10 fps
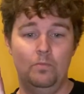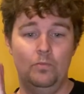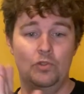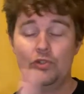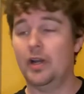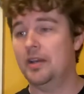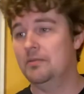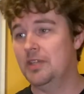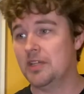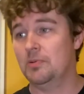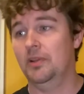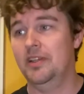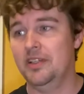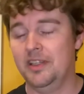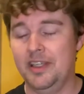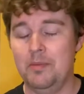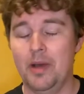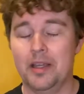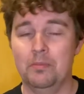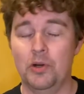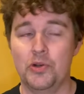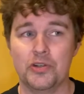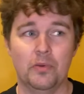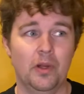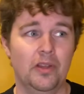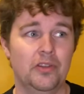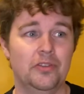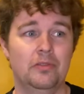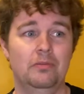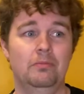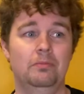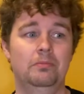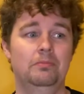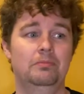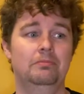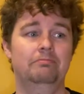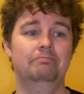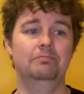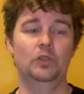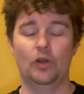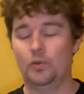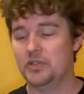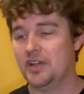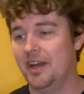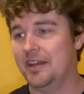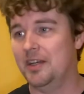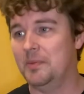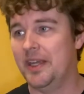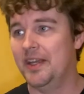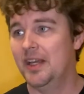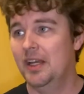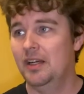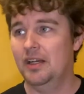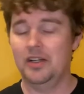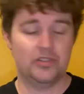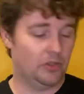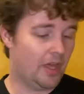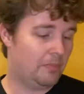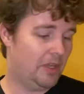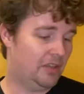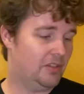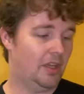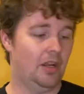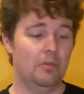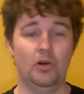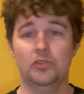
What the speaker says: tried desperately to keep my composure while this girl was talking to me. So that being said, I'm also